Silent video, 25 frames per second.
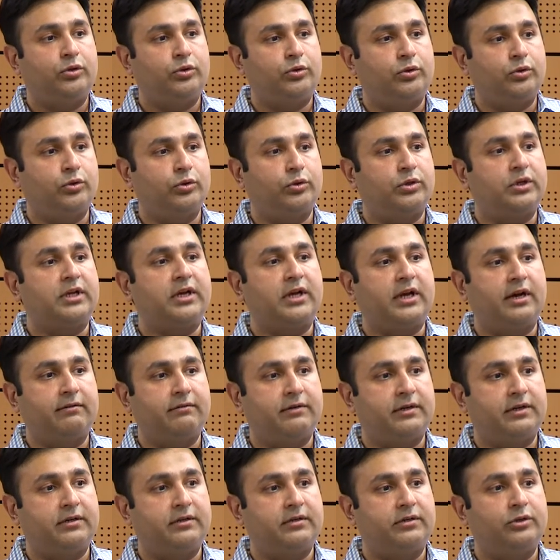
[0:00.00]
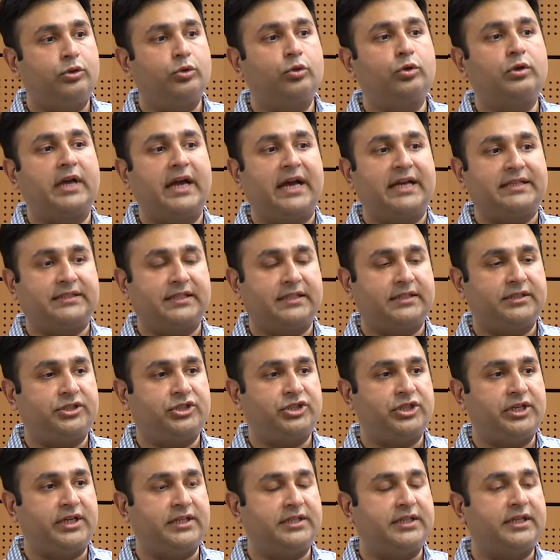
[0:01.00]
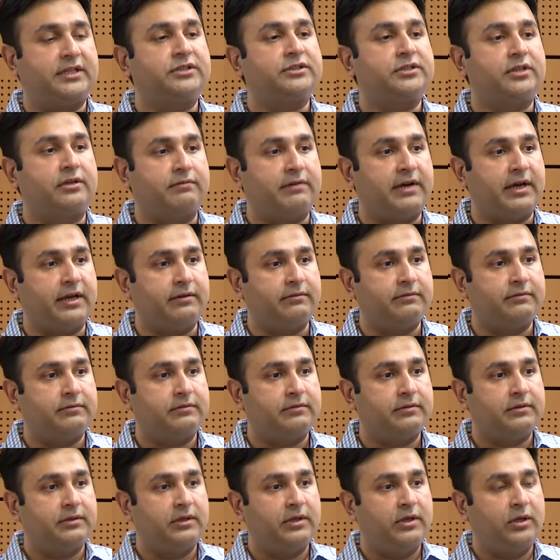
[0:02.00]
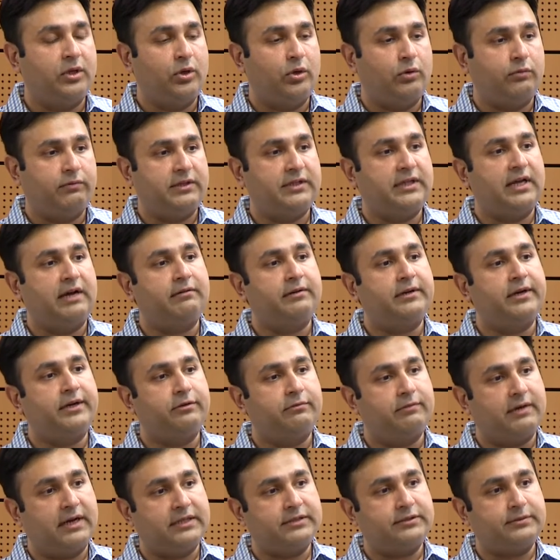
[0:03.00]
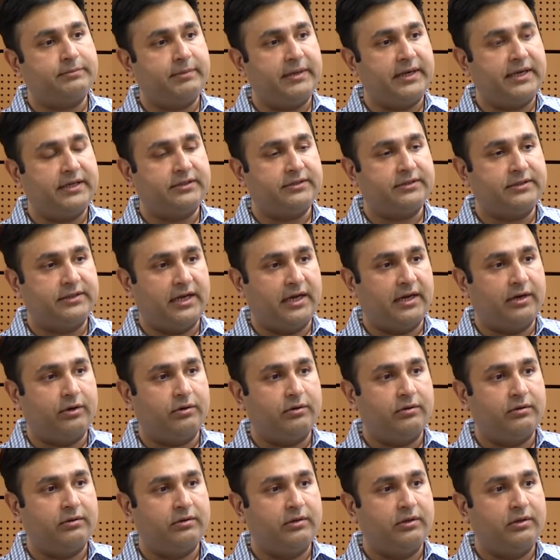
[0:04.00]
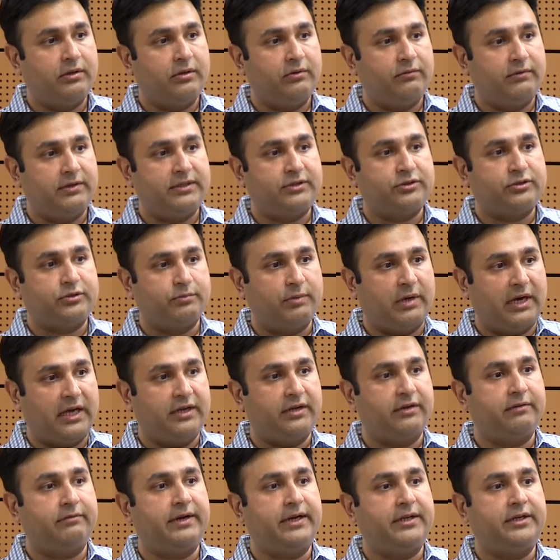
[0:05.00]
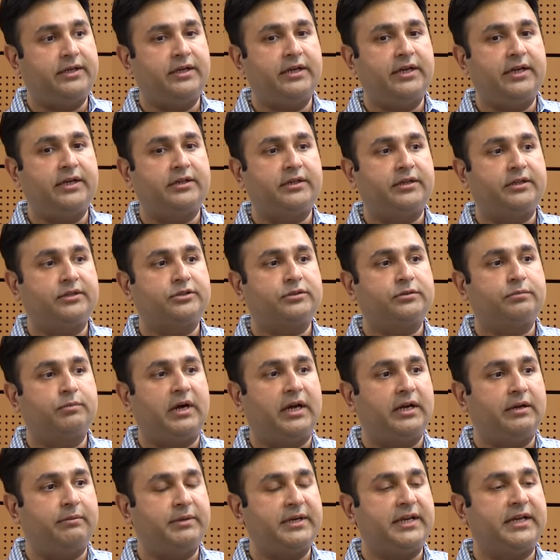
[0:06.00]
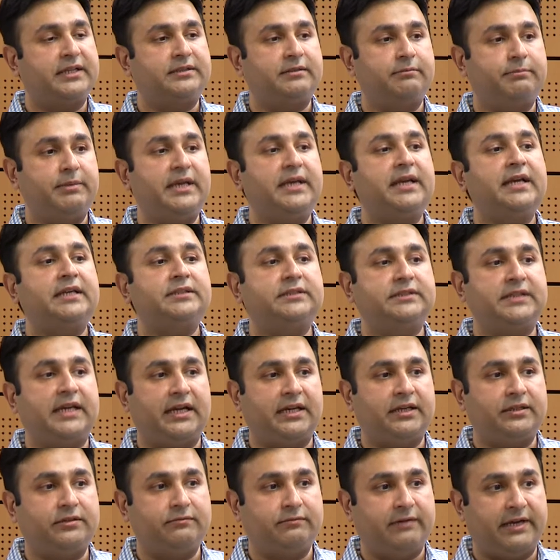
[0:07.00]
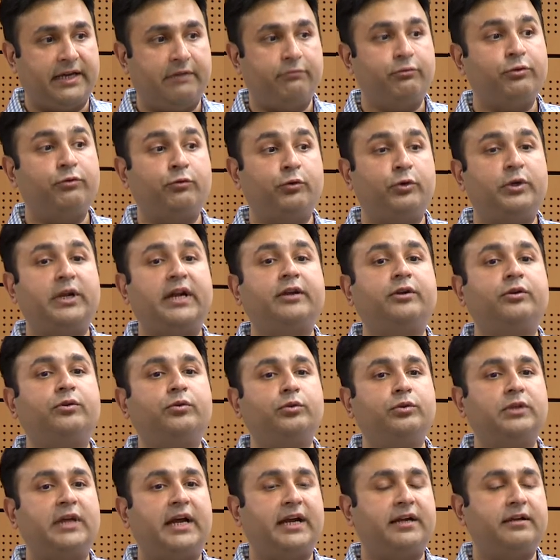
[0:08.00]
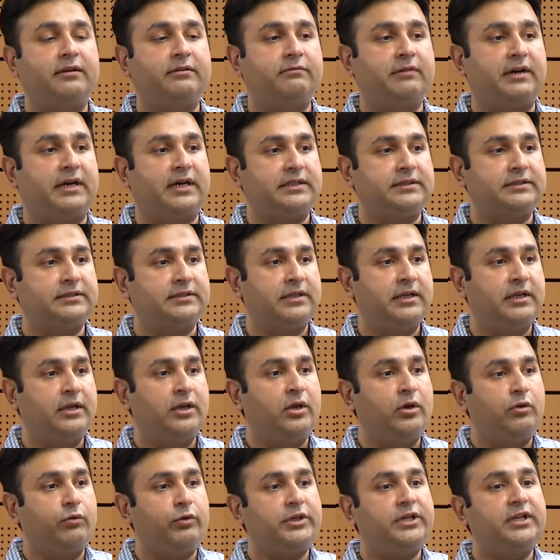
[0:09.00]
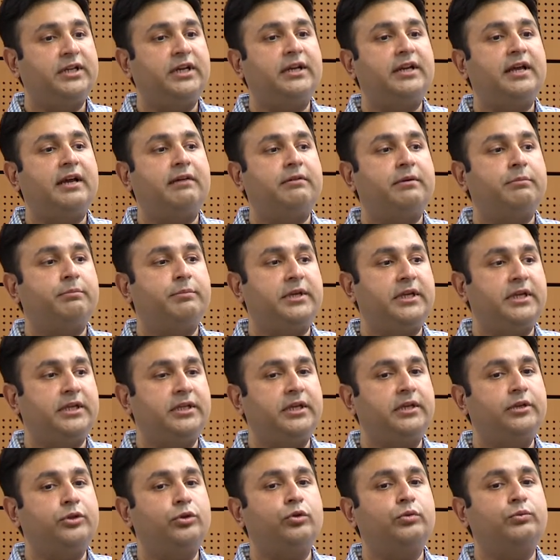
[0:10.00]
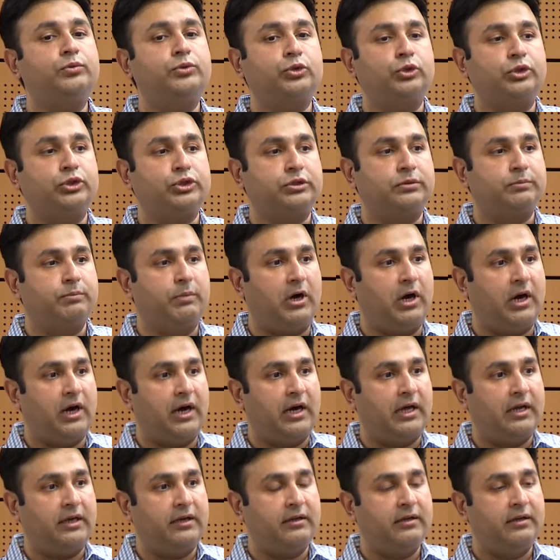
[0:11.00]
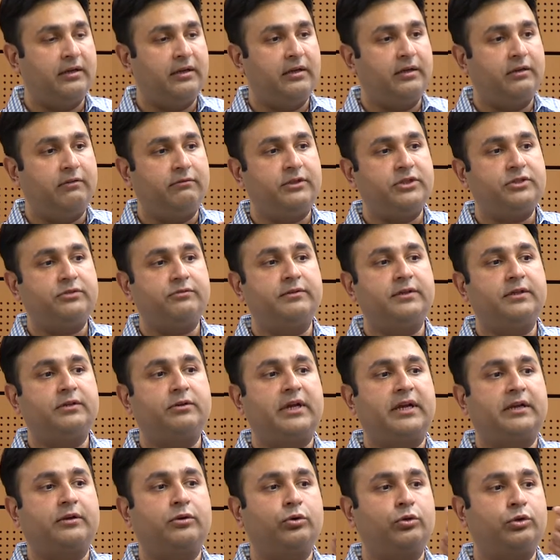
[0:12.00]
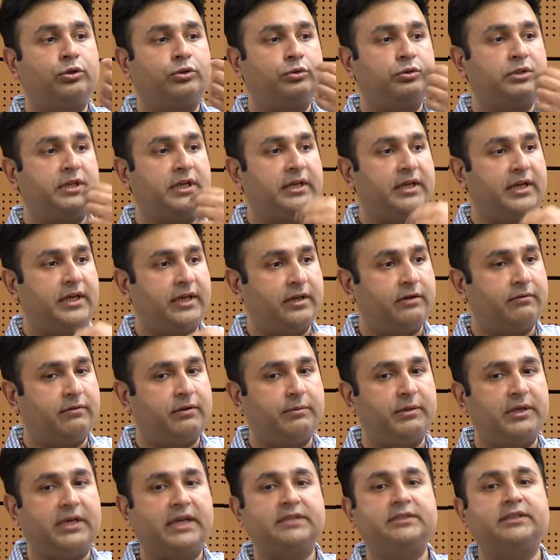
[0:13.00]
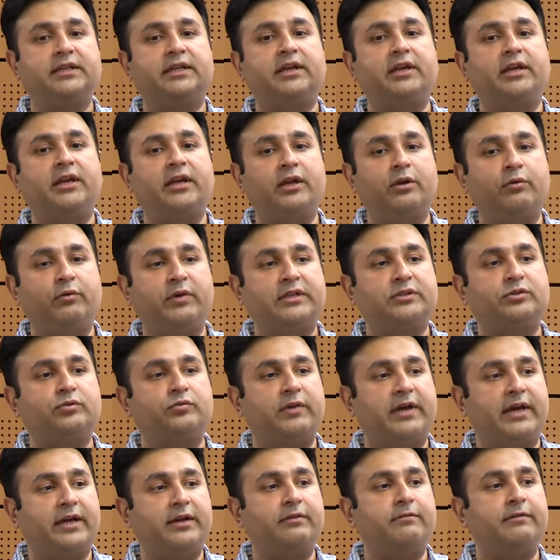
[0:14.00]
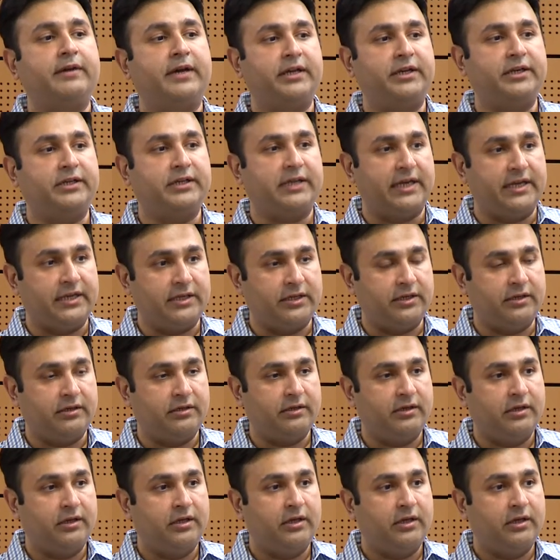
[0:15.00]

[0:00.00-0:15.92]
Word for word: to recover, do gas exchange, and survive. With our advancements now, with smaller ventilators, smaller, because the biggest challenge why we wouldn't do that was we didn't have a breathing tube so small which we can go to their airway because their airway is very, very tiny.